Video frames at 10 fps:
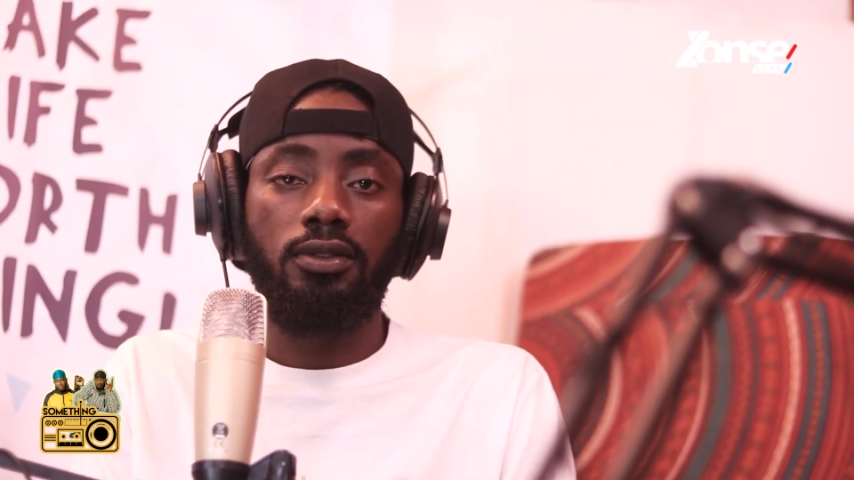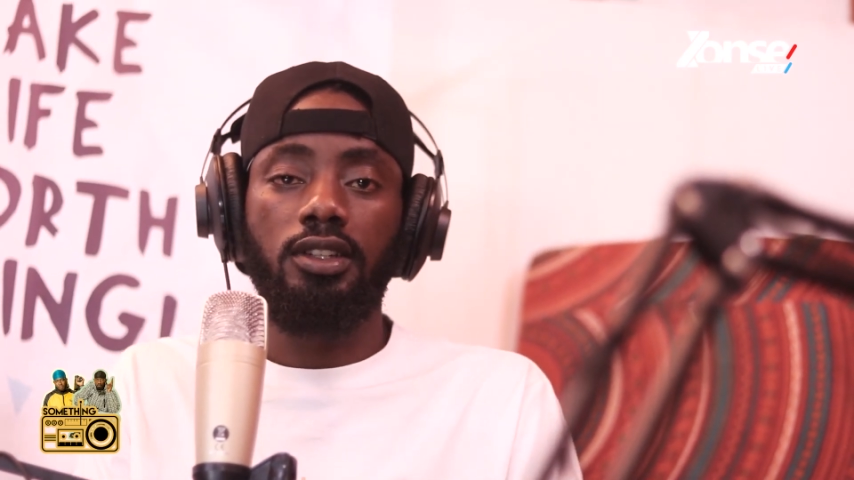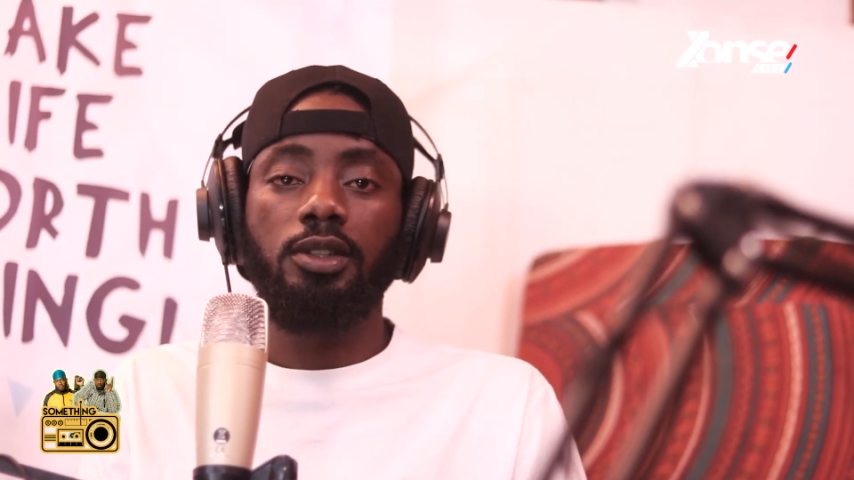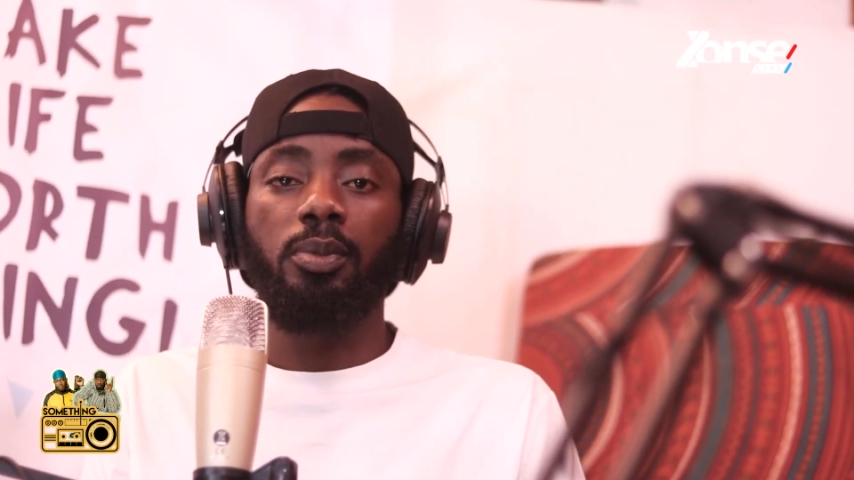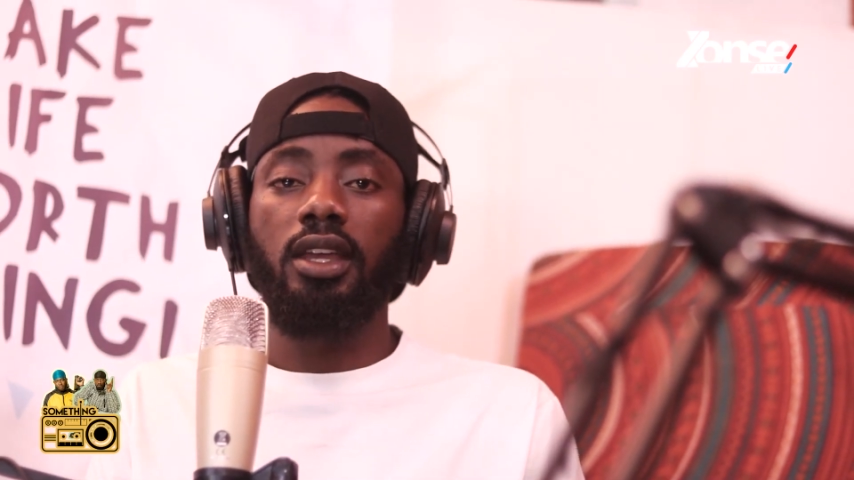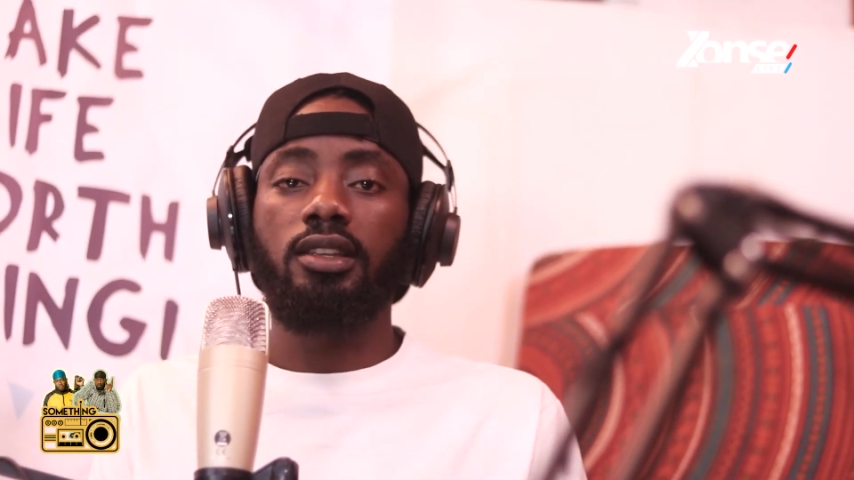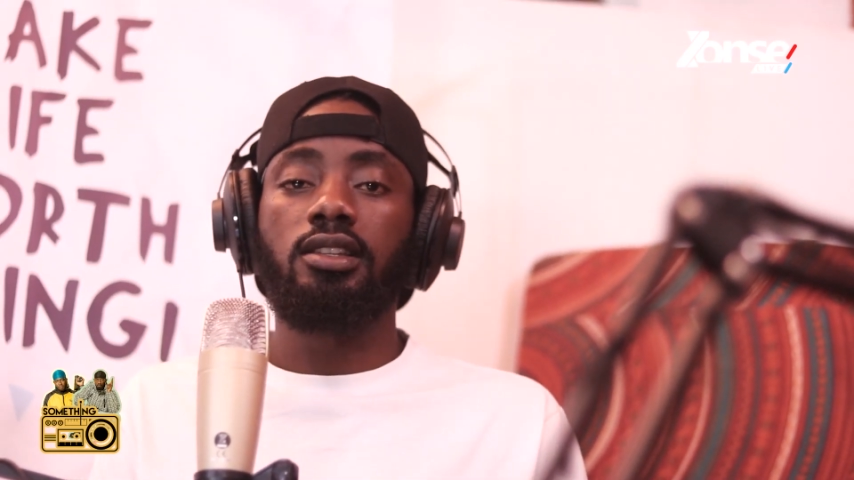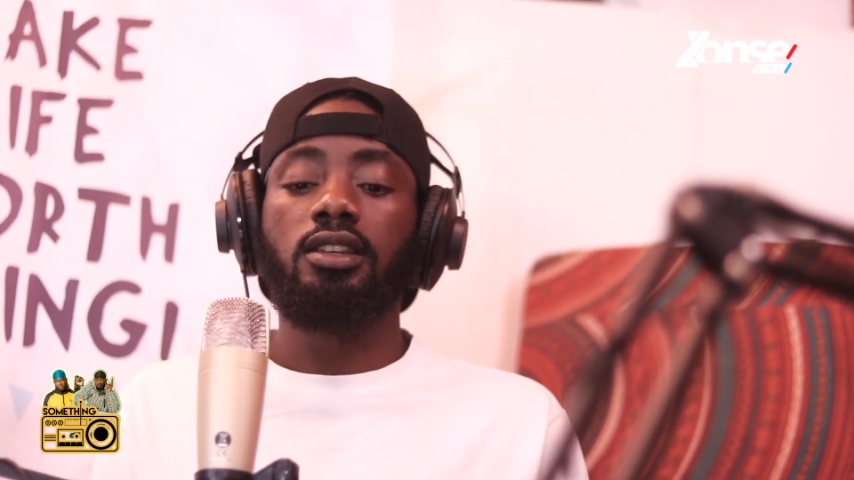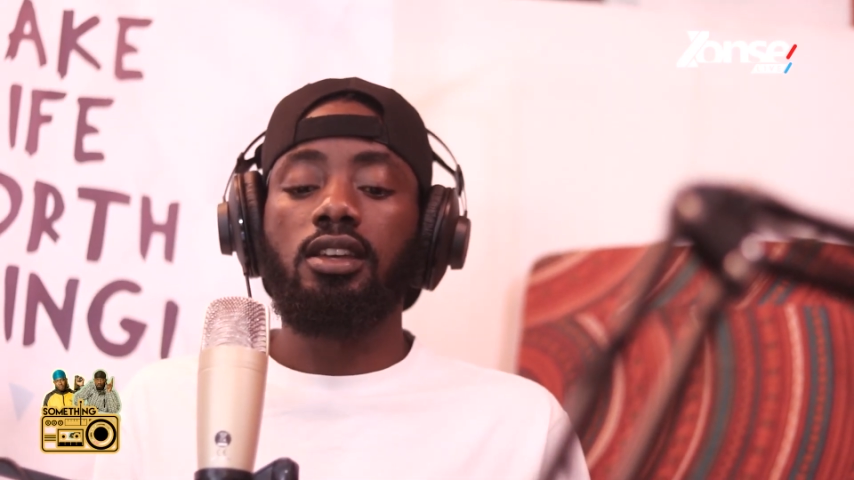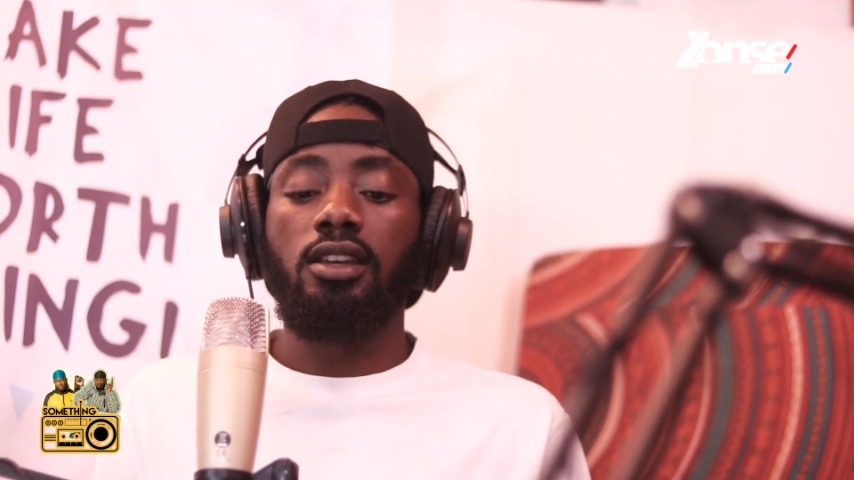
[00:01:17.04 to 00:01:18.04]
For the
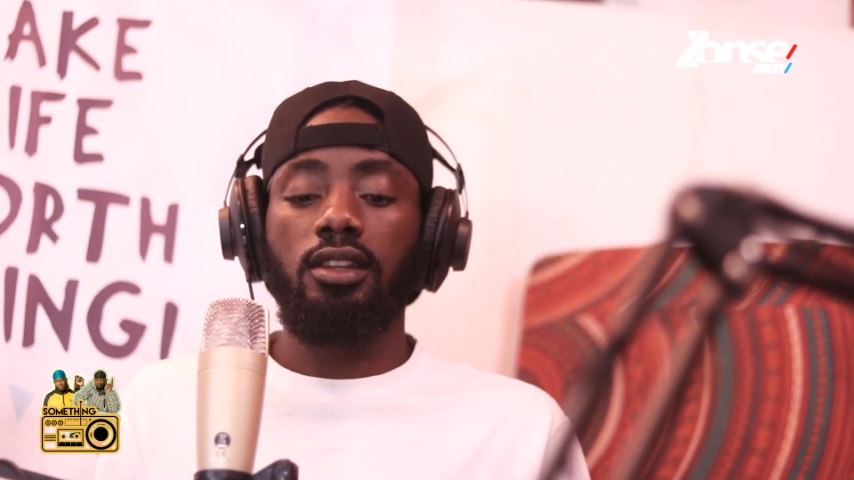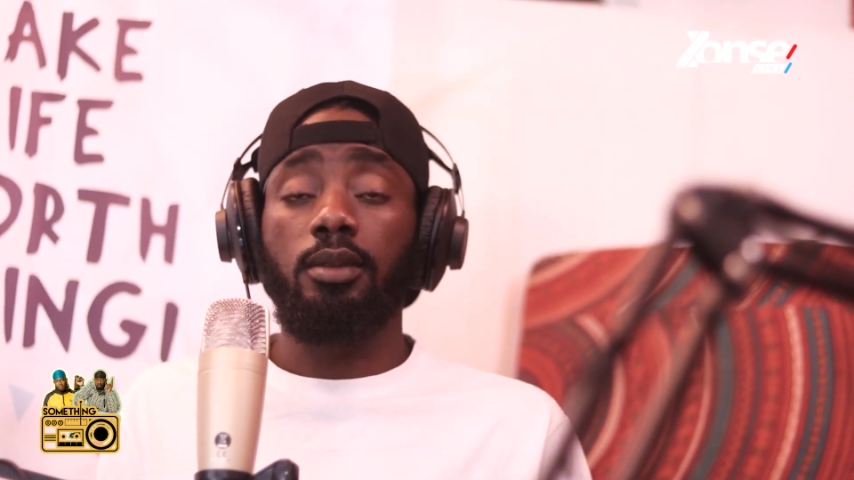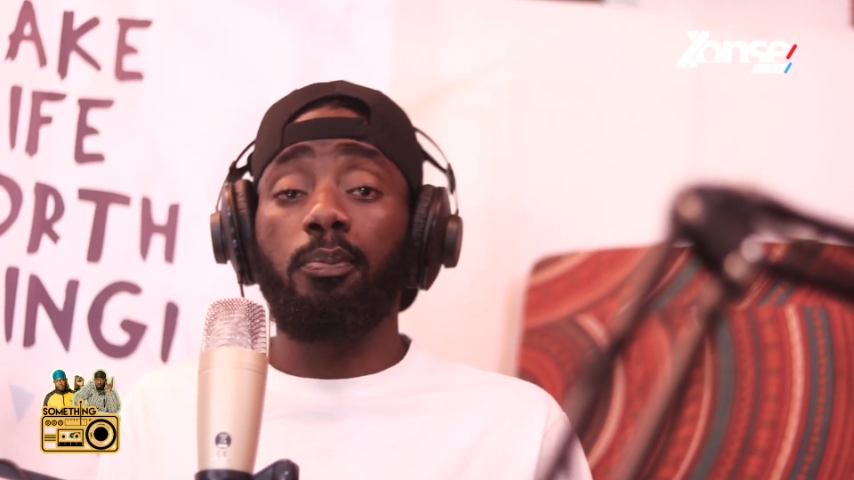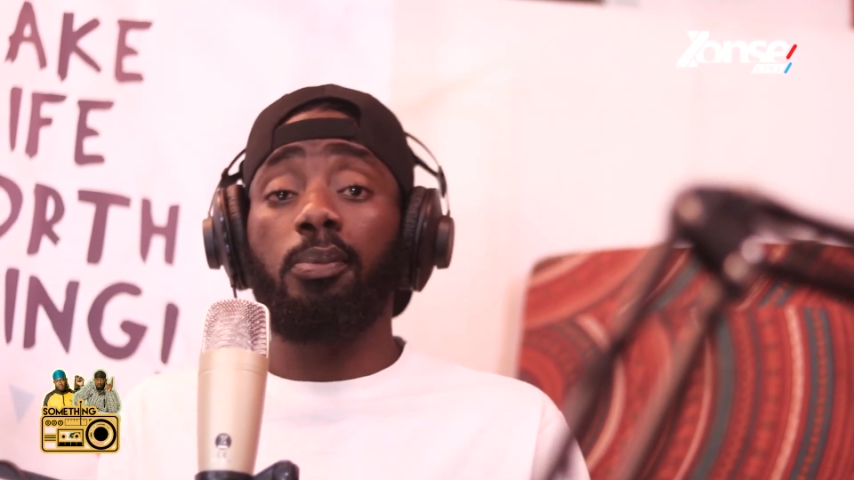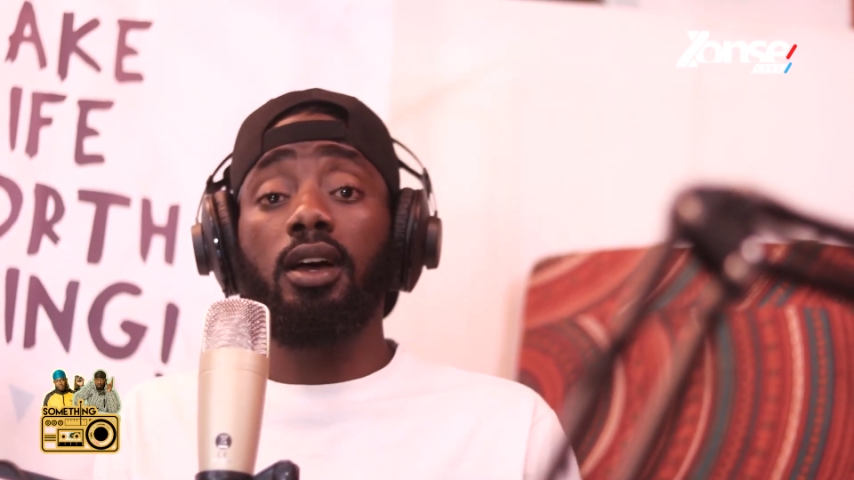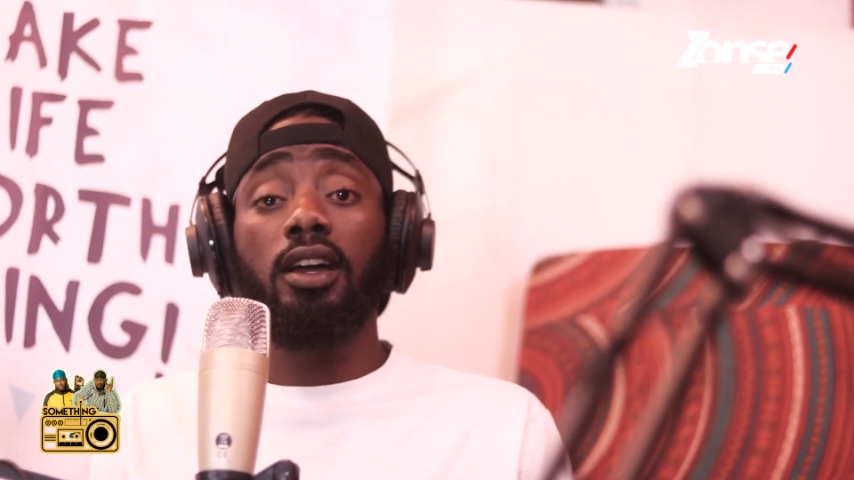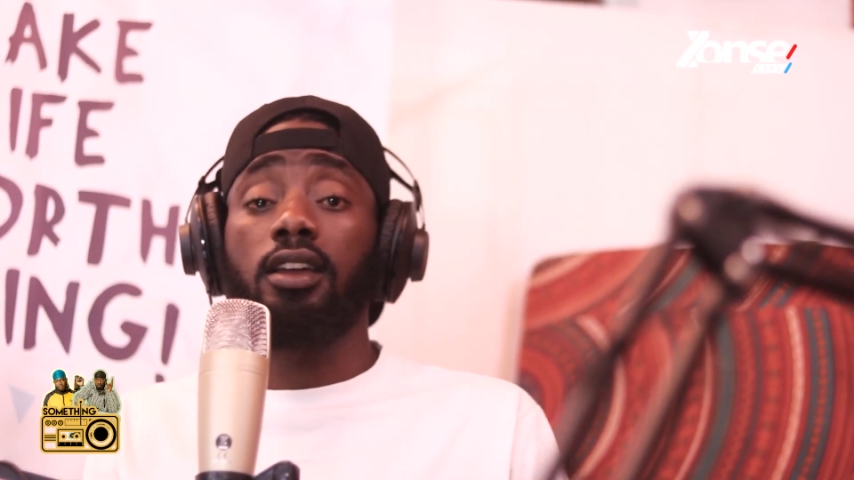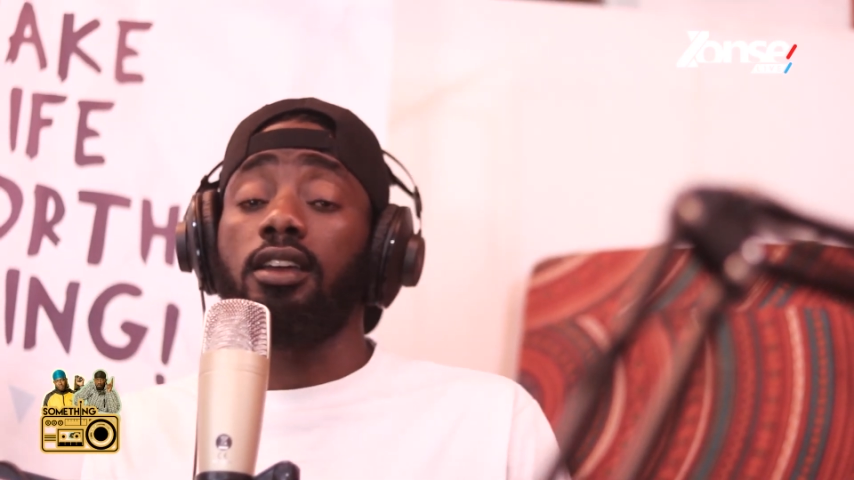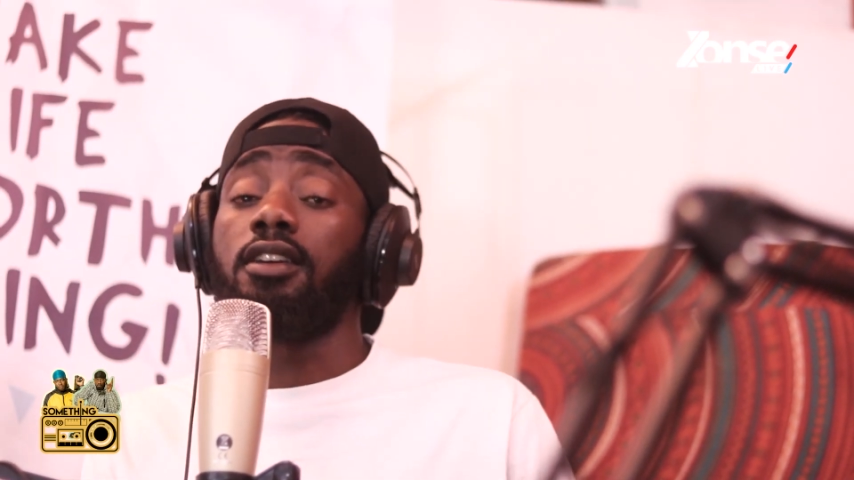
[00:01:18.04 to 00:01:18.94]
space. They're the plug